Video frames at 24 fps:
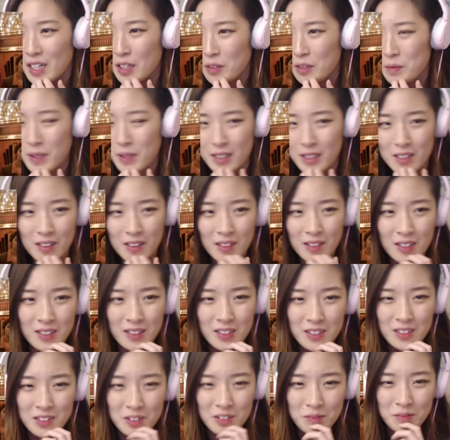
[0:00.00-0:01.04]
my goodness,
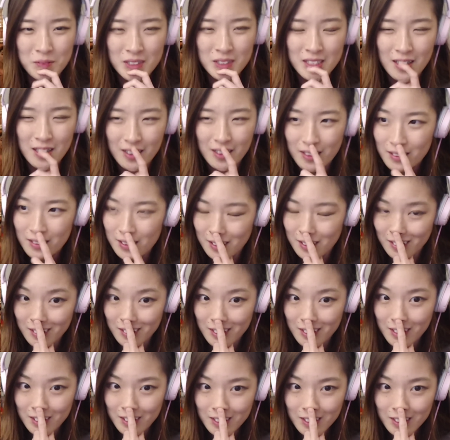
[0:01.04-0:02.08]
there's so much eye
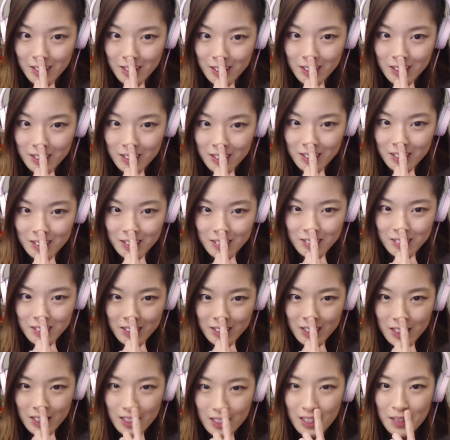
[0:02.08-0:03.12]
candy.
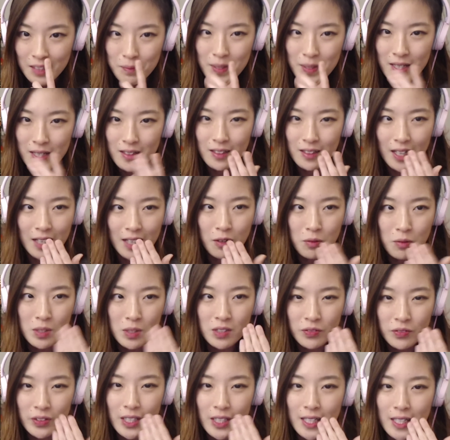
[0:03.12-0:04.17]
Man, I always
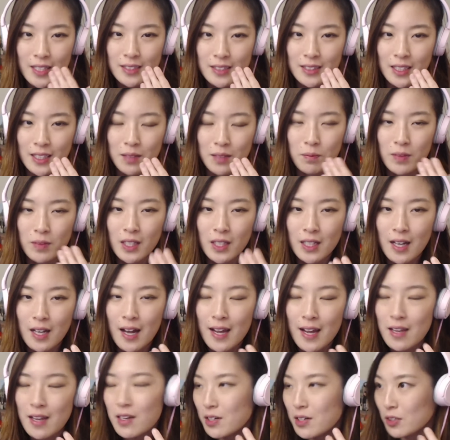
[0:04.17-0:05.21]
forget his name. The guy
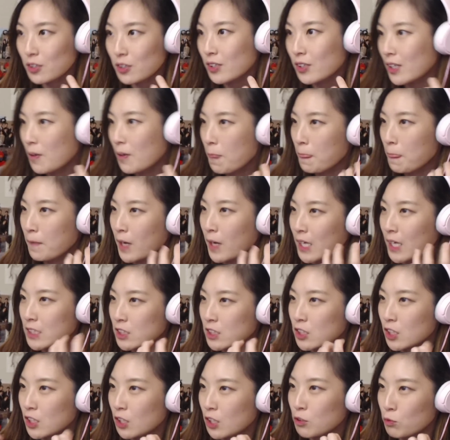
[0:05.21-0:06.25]
who has
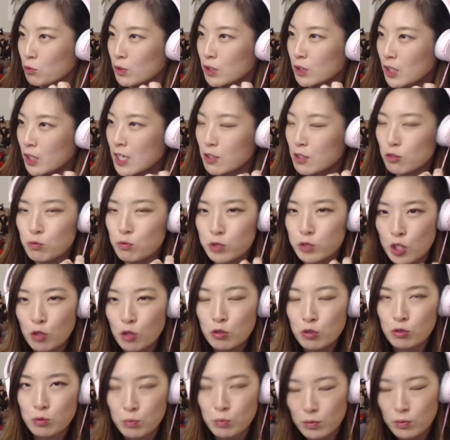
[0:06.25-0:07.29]
in
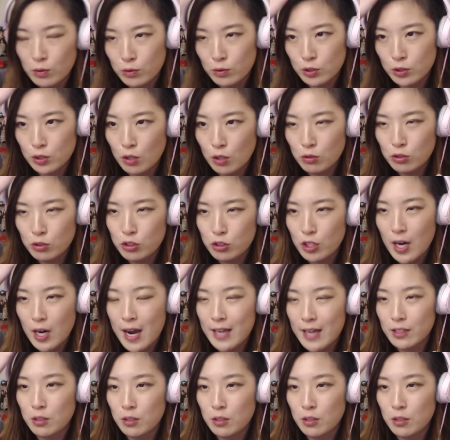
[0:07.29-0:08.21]
Don't Cry.